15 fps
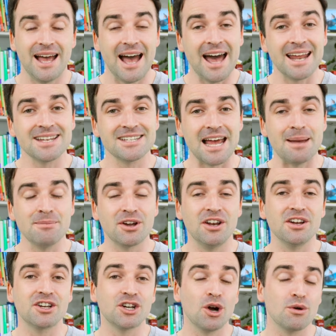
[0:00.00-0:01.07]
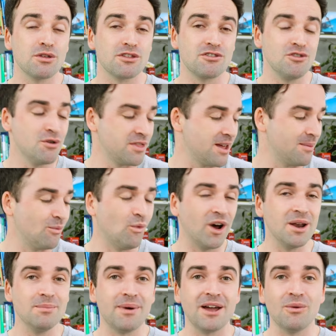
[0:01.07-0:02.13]
And I'm going to go through them
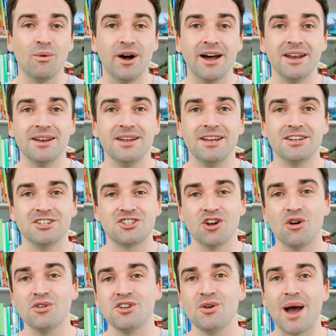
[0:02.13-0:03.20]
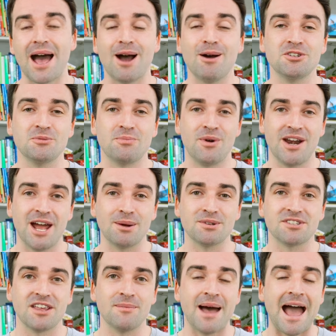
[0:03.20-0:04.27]
one by one, showing you how to pronounce
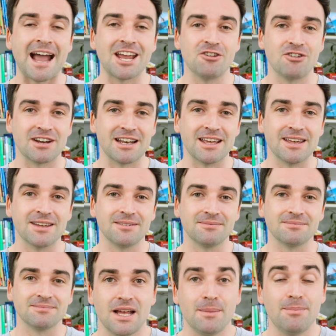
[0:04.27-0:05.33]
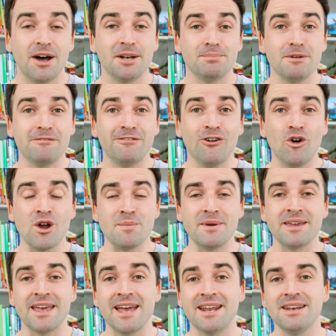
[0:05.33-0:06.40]
them accurately. But before we
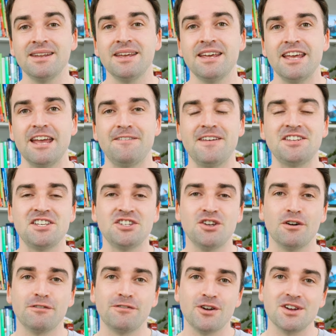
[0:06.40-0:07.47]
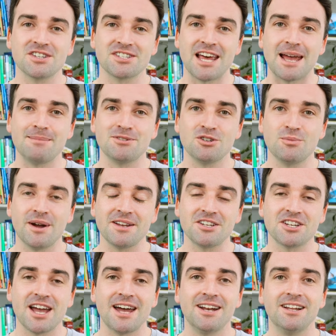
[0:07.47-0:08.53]
begin, if this is your first time to my
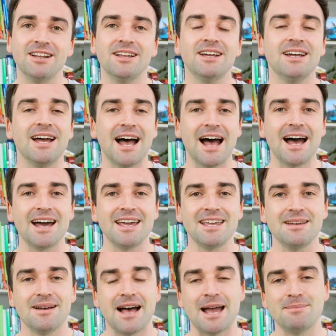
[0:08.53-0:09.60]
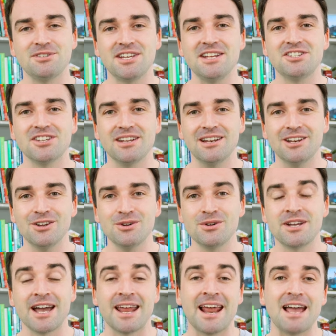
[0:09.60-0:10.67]
channel, hi, I'm Teacher
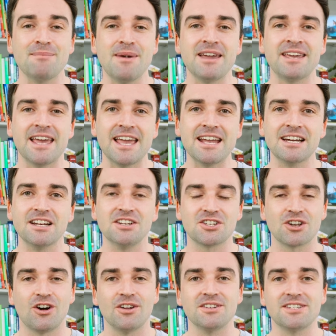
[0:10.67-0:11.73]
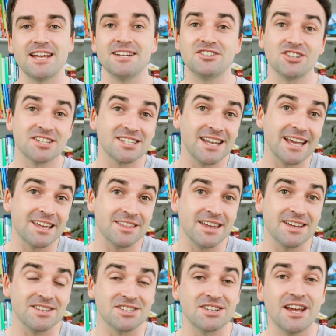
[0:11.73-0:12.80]
Luke and I make English content just like
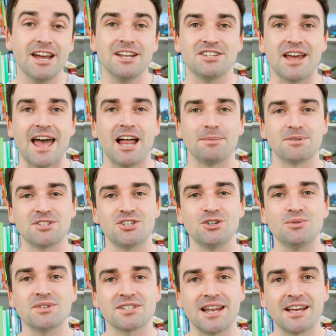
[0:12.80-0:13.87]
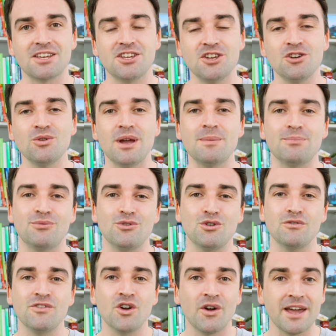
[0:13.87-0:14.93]
this to help students like you
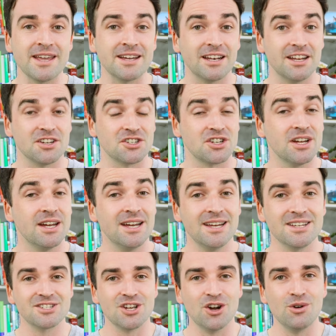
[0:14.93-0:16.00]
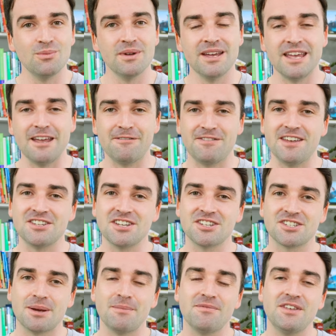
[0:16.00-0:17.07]
improve your English. So if this is
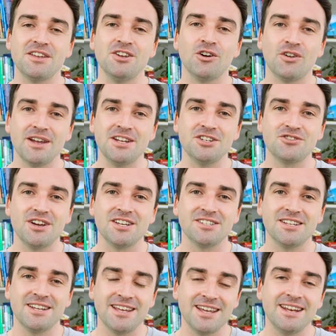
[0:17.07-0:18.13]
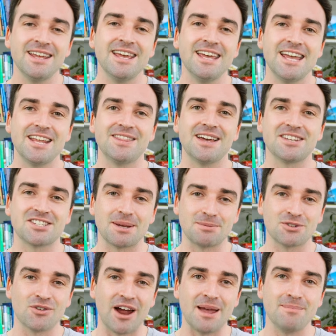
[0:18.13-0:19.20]
something you're interested in, hit that
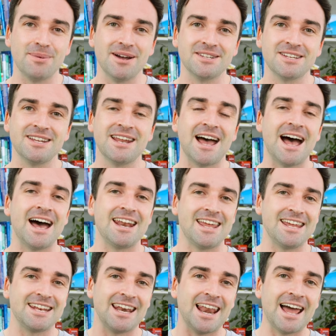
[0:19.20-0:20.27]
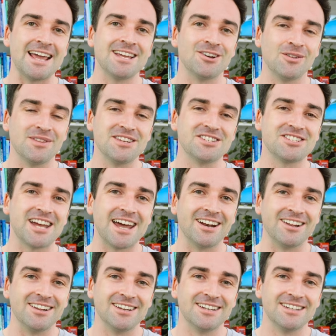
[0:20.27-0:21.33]
subscribe button and hit like on this
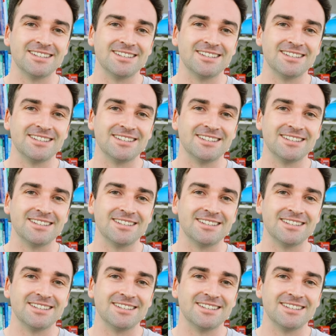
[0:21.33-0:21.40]
channel.